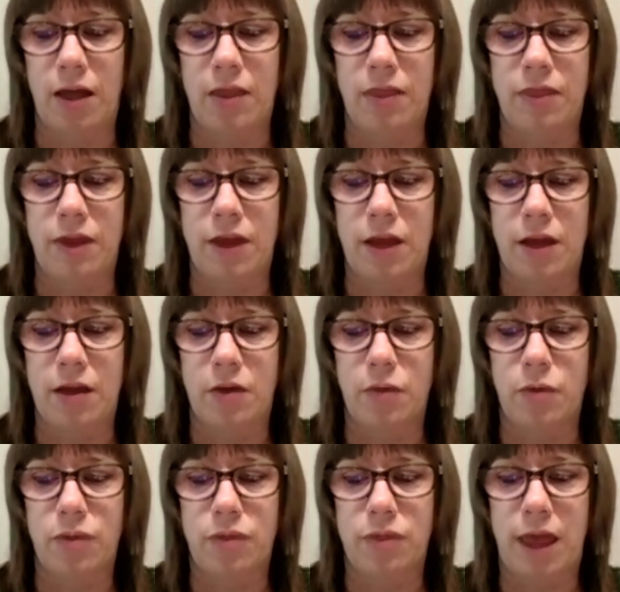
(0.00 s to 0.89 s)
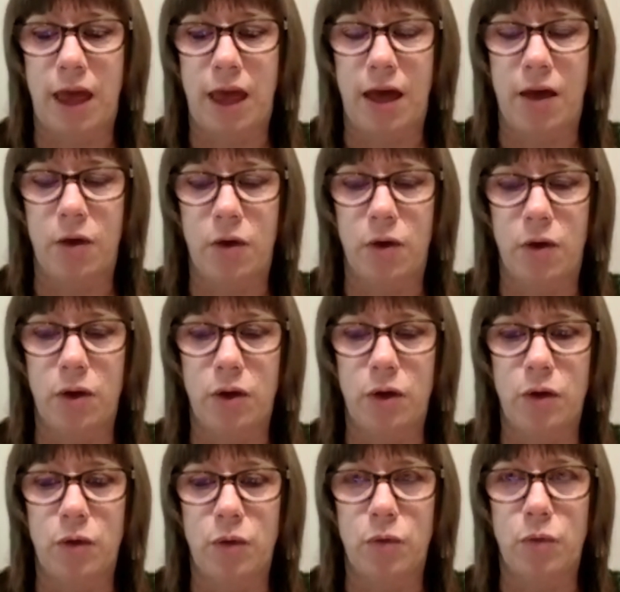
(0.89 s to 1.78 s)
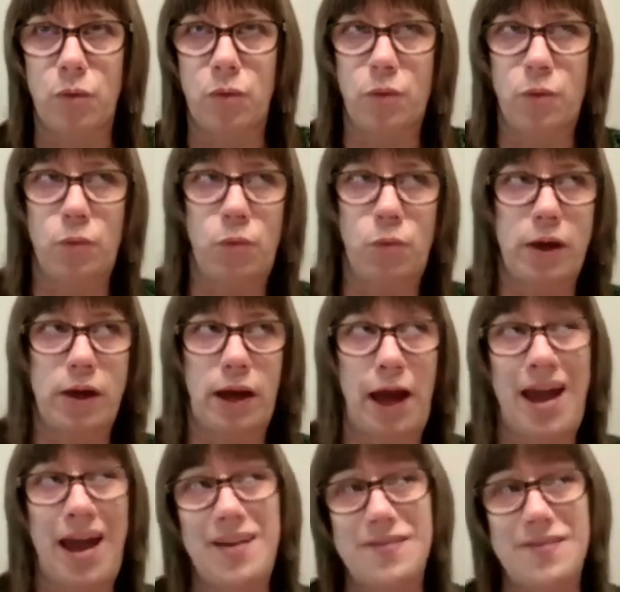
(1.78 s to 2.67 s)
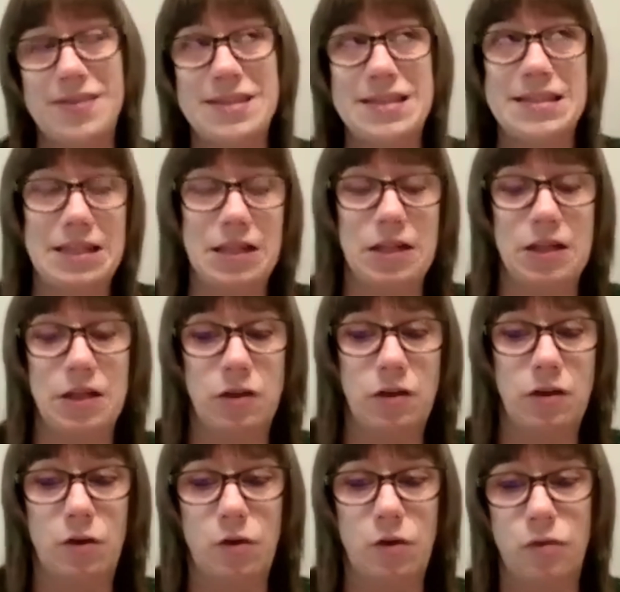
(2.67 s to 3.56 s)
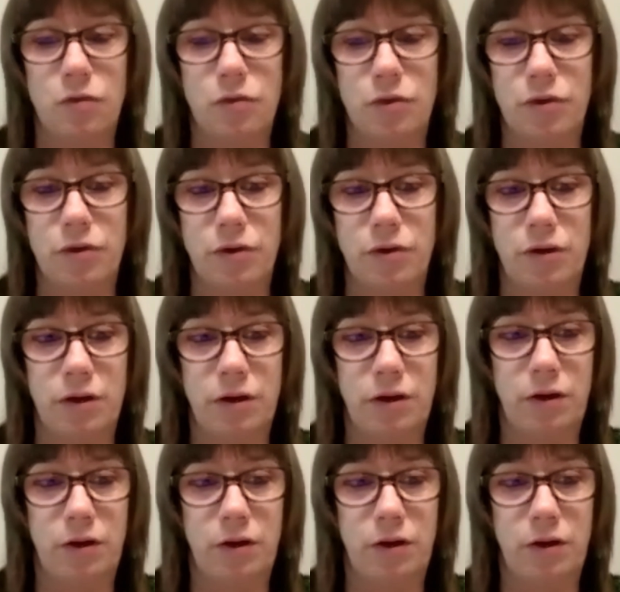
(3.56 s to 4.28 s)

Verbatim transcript: I think that what I've seen over,